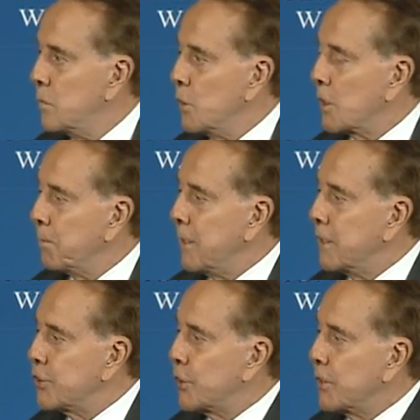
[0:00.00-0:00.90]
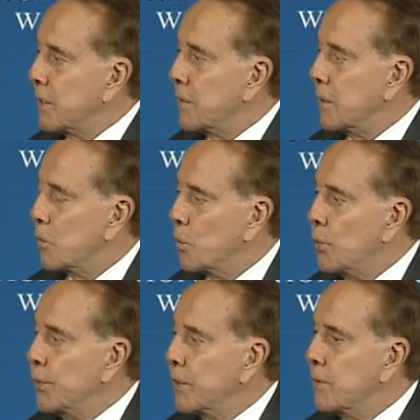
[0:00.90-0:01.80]
You can be injured and
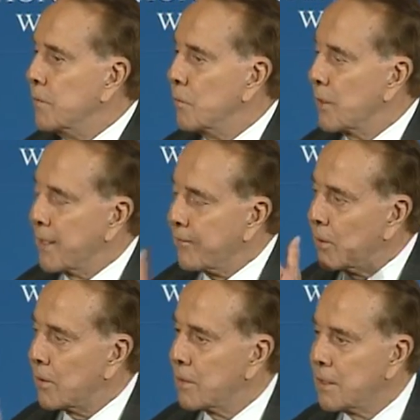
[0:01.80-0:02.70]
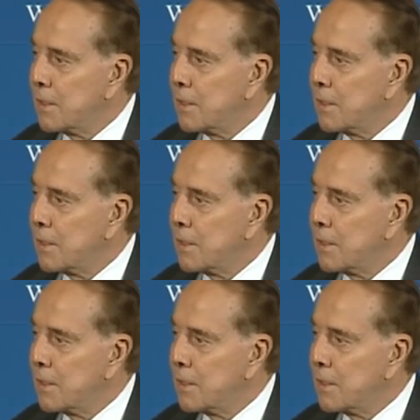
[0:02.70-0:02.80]
wounded, whatever,